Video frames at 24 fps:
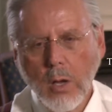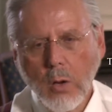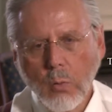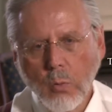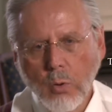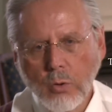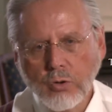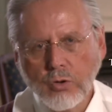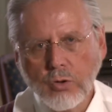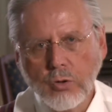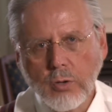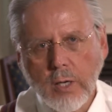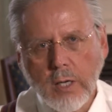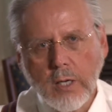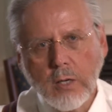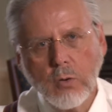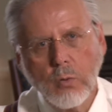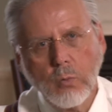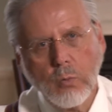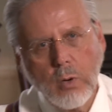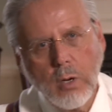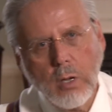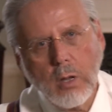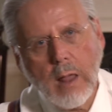What you need to
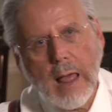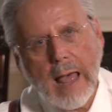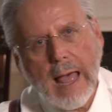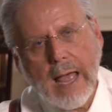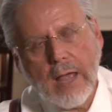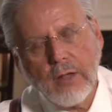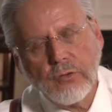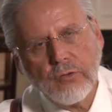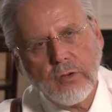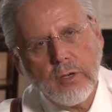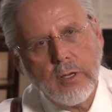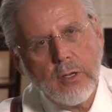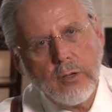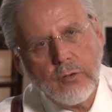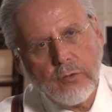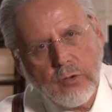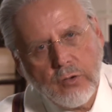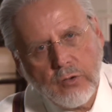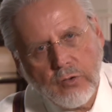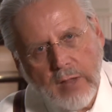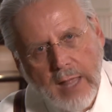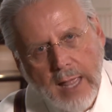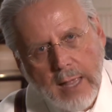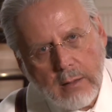realize
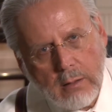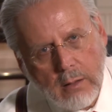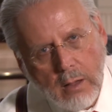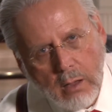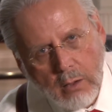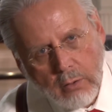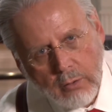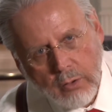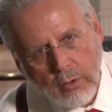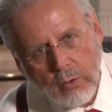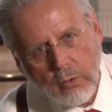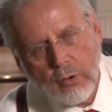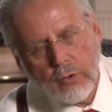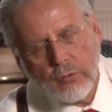is that lawyer